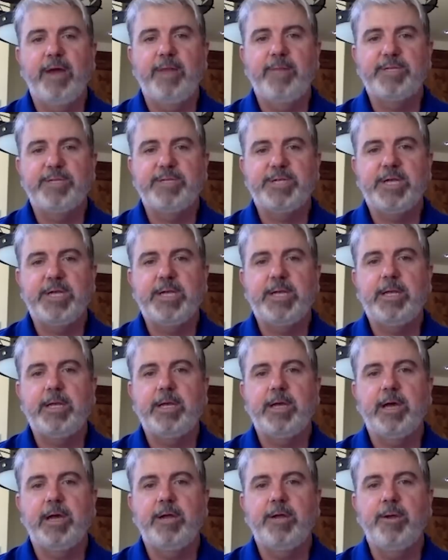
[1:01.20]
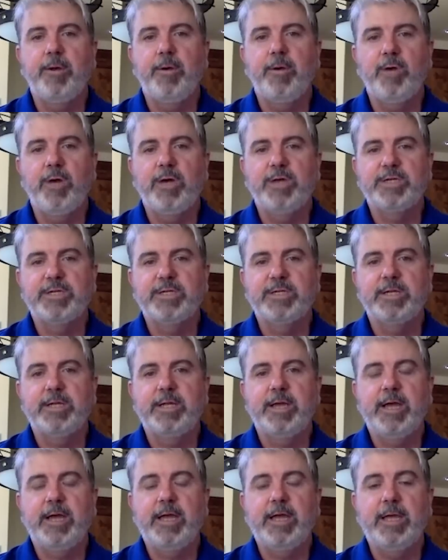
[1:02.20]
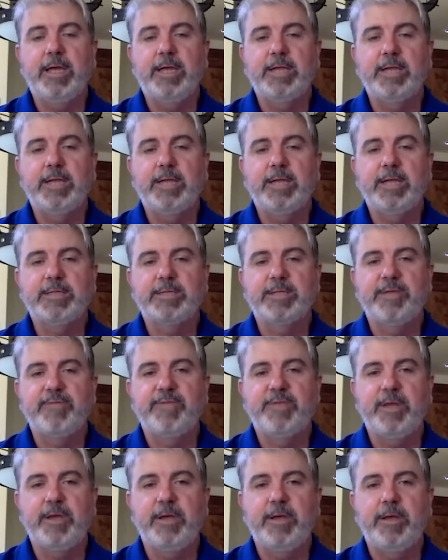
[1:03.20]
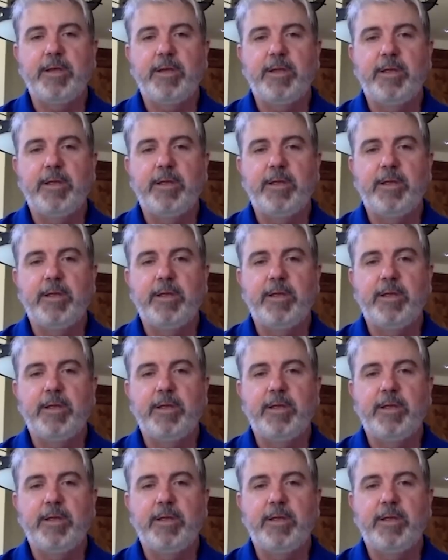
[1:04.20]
I'm a Cheney, I know Washington, I can get stuff done.